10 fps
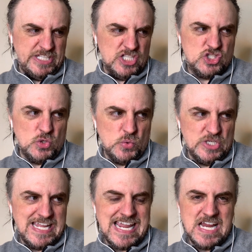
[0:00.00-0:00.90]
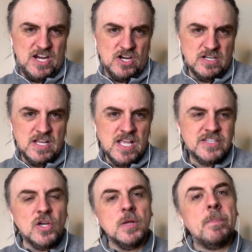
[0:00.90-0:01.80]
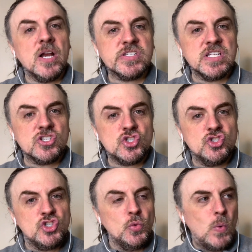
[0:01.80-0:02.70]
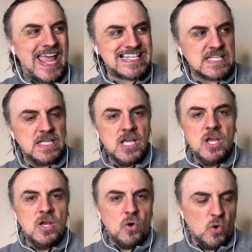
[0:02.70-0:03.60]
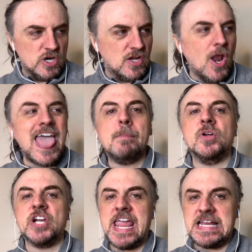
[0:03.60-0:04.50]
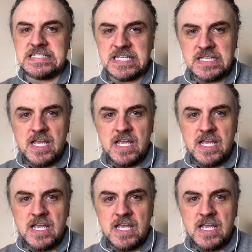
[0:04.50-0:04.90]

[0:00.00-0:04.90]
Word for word: are you doing here? The only person that should duet or collaborate,